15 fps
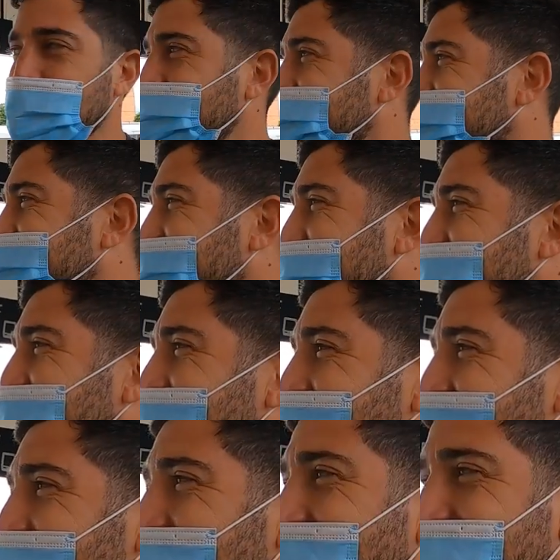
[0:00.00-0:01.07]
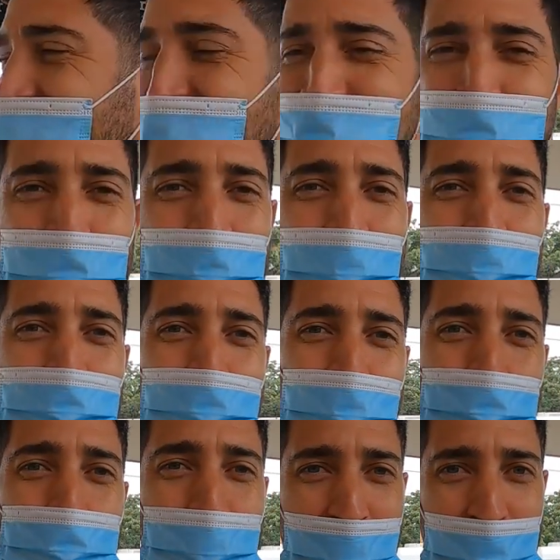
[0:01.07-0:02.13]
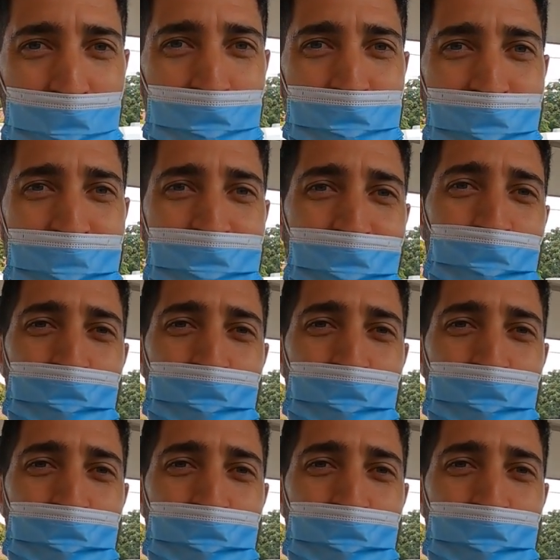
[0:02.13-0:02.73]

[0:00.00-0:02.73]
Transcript: All right, guys, so we're going to Prado Station.